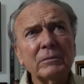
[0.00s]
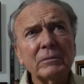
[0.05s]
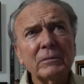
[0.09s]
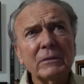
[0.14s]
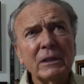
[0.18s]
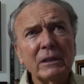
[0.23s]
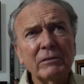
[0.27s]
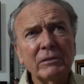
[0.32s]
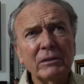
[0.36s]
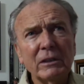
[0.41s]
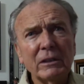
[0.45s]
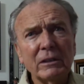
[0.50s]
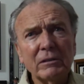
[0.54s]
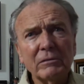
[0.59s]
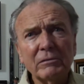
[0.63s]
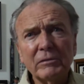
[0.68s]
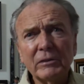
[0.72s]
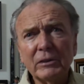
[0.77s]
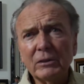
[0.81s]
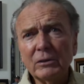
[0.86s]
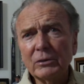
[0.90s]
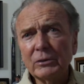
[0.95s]
even in a
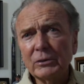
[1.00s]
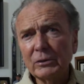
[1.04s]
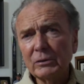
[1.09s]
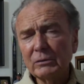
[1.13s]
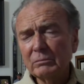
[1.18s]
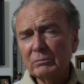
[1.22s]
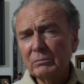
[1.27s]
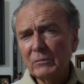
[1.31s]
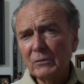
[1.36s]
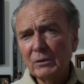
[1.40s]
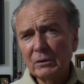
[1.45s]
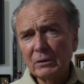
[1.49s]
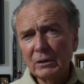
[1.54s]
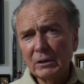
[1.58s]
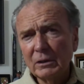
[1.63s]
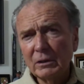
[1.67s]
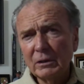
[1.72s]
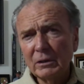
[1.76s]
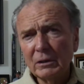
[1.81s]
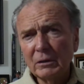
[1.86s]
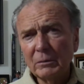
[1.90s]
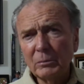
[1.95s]
field or
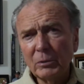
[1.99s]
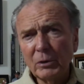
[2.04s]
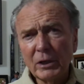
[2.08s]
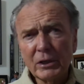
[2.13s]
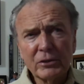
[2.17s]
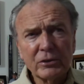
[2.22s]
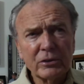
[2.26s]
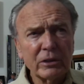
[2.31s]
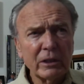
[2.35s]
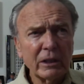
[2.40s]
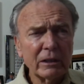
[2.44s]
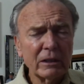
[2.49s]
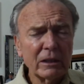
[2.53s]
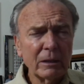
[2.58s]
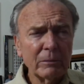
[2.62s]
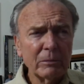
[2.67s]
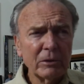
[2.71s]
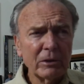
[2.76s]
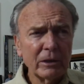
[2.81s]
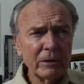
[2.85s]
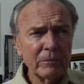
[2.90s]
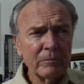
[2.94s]
in the brush, that type
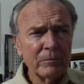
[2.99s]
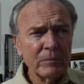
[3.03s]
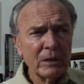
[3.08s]
of thing.